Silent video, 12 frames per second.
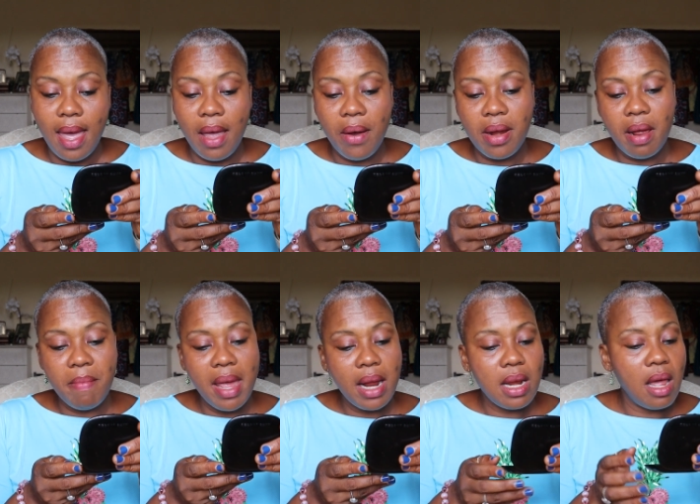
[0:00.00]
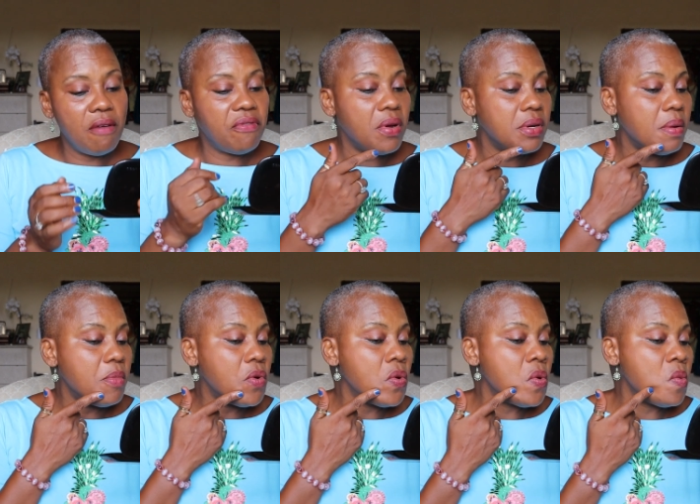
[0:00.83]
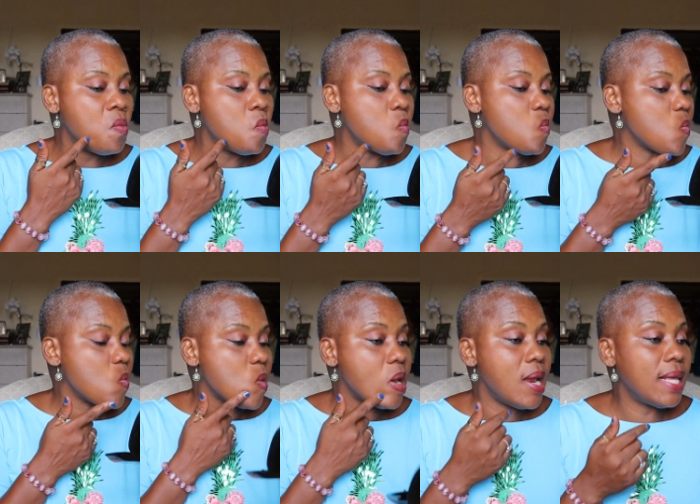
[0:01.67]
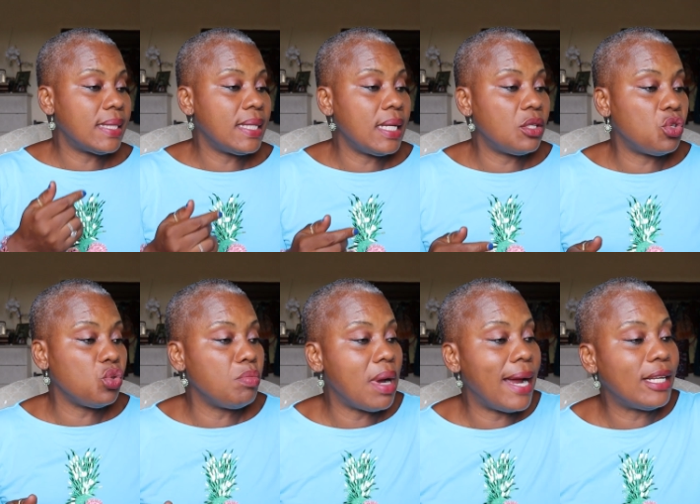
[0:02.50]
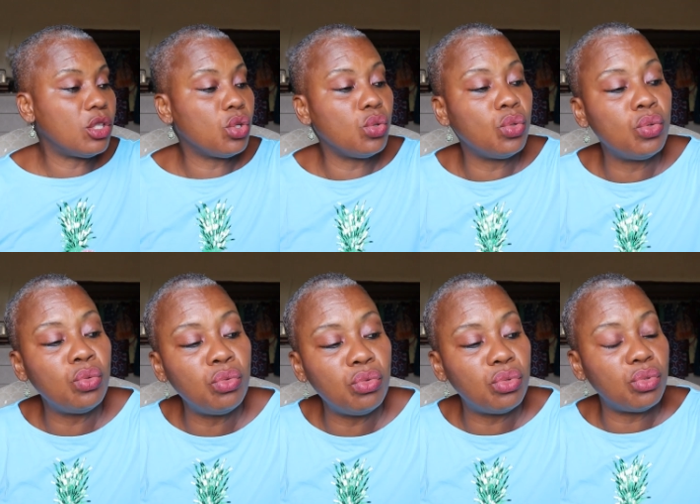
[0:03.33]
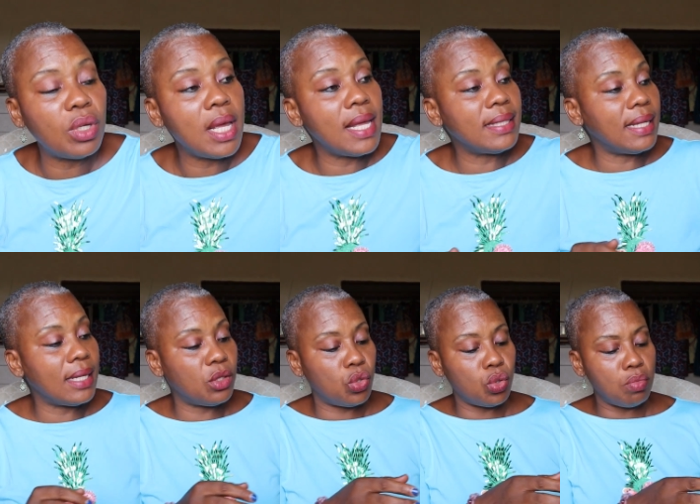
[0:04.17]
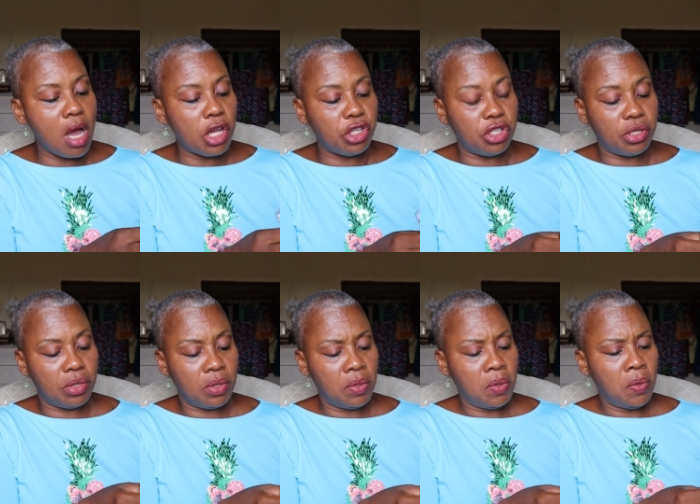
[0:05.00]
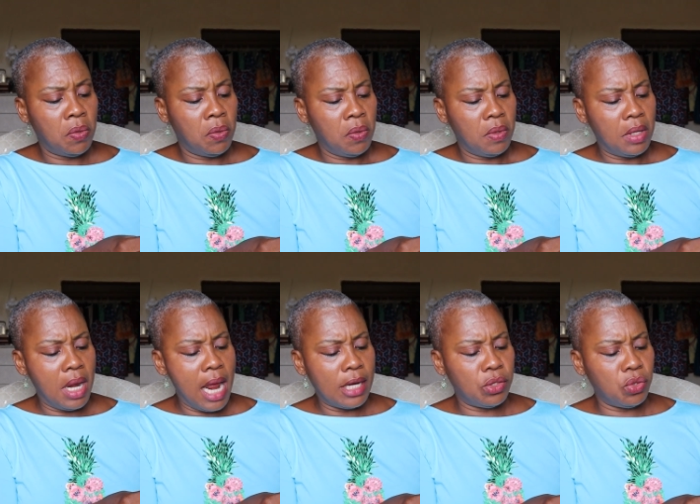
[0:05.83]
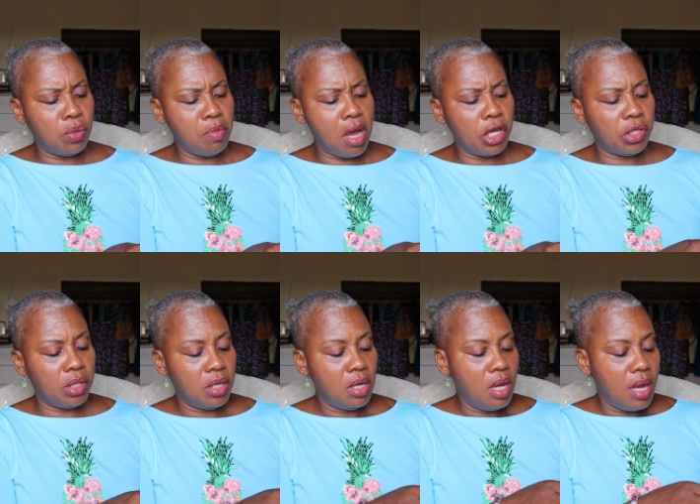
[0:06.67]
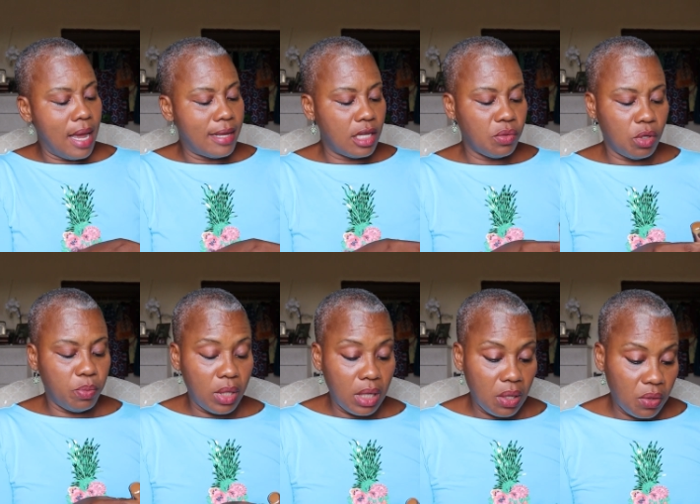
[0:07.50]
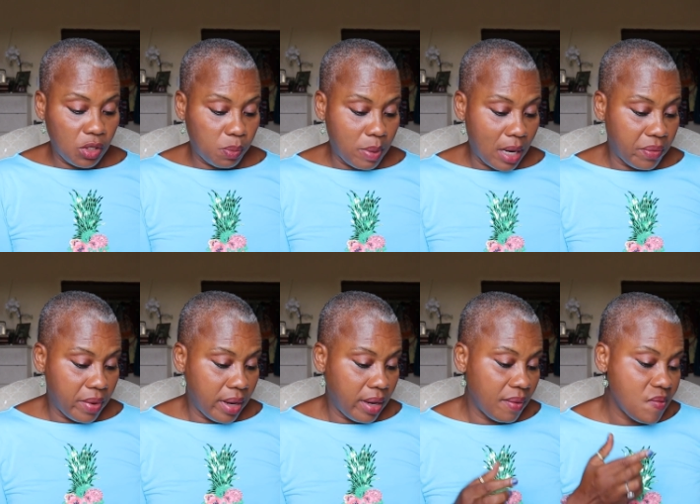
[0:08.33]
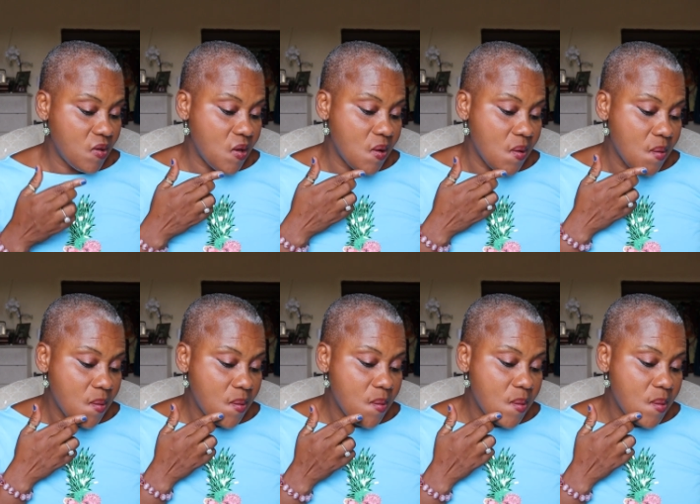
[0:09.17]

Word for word: I wanna make love on the moon. Listen to my tunes. Is it too much? Not too much. I just want to put it to this part right here, you know.